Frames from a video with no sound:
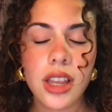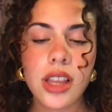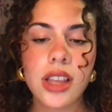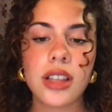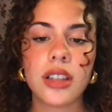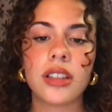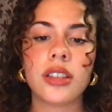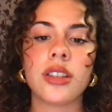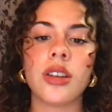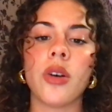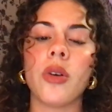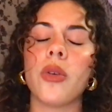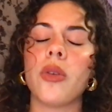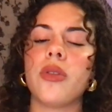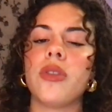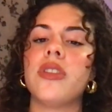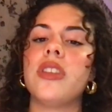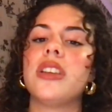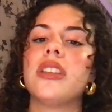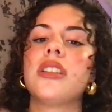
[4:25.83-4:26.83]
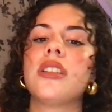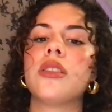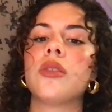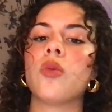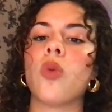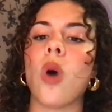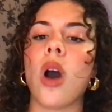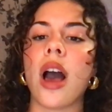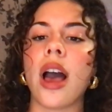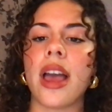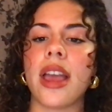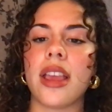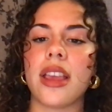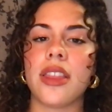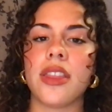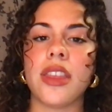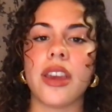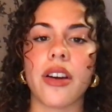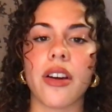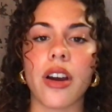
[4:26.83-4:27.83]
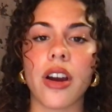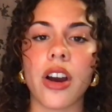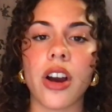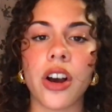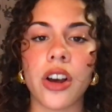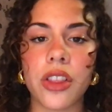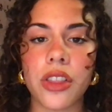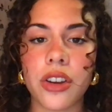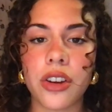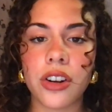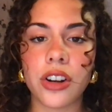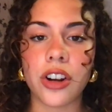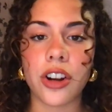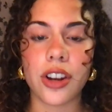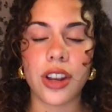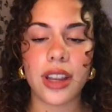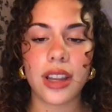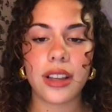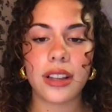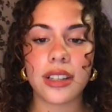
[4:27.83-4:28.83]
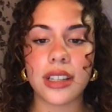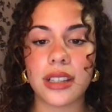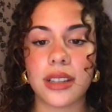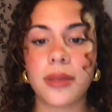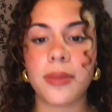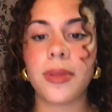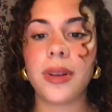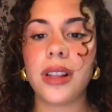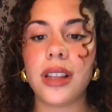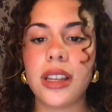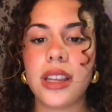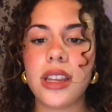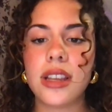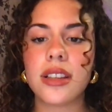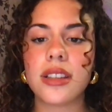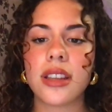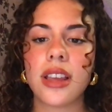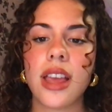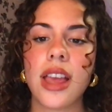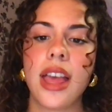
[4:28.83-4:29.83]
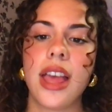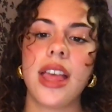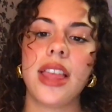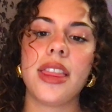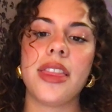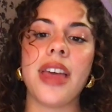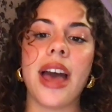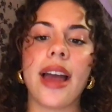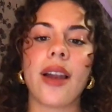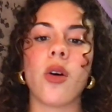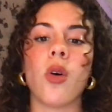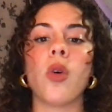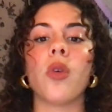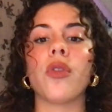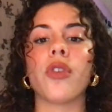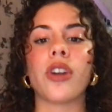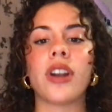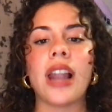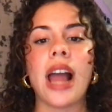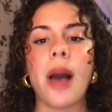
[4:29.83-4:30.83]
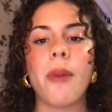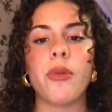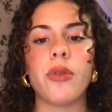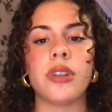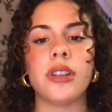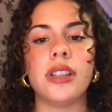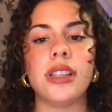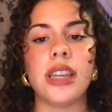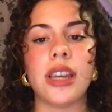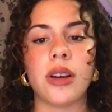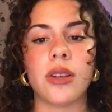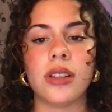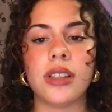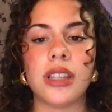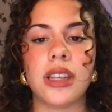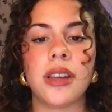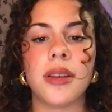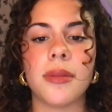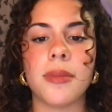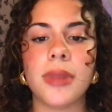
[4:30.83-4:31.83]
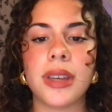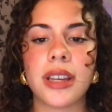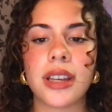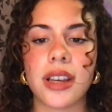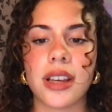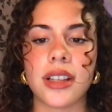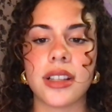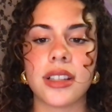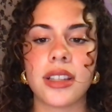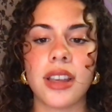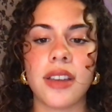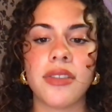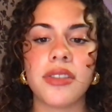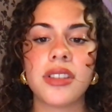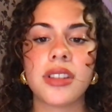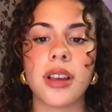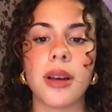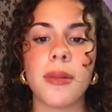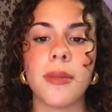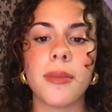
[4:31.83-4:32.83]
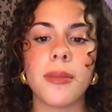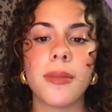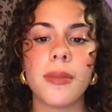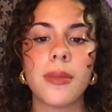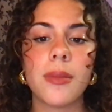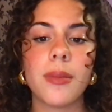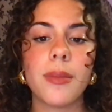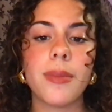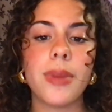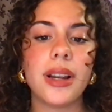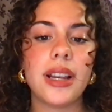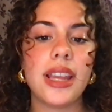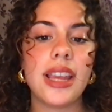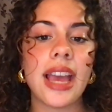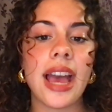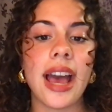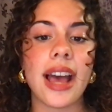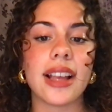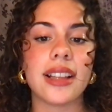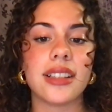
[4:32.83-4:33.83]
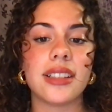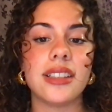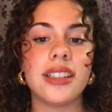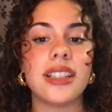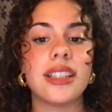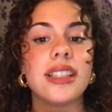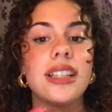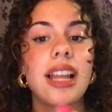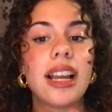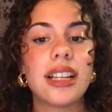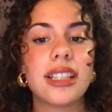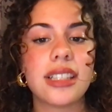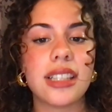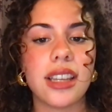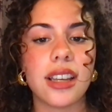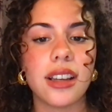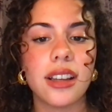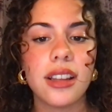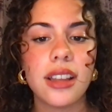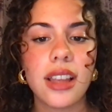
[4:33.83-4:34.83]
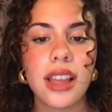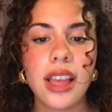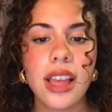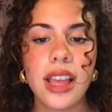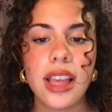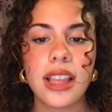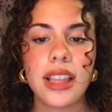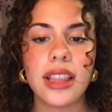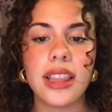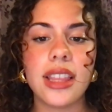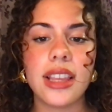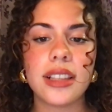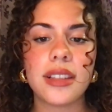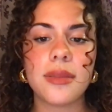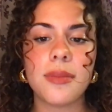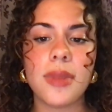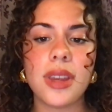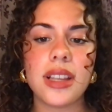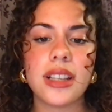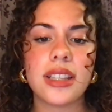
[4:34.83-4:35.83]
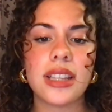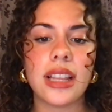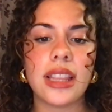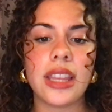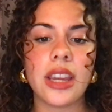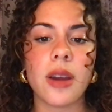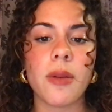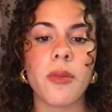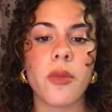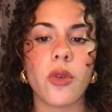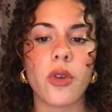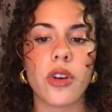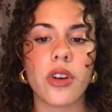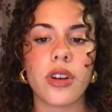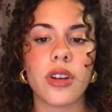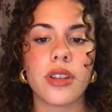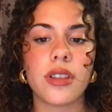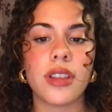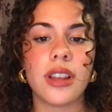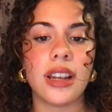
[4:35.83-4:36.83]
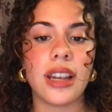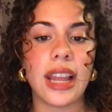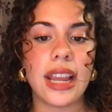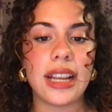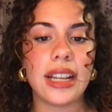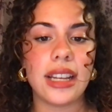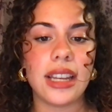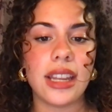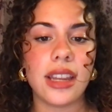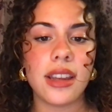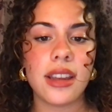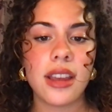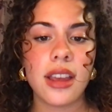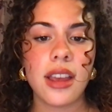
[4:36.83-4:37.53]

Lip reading: So this is why there are other learning disabilities that overlap with DLD, because if somebody has dyslexia, this means that they are more than likely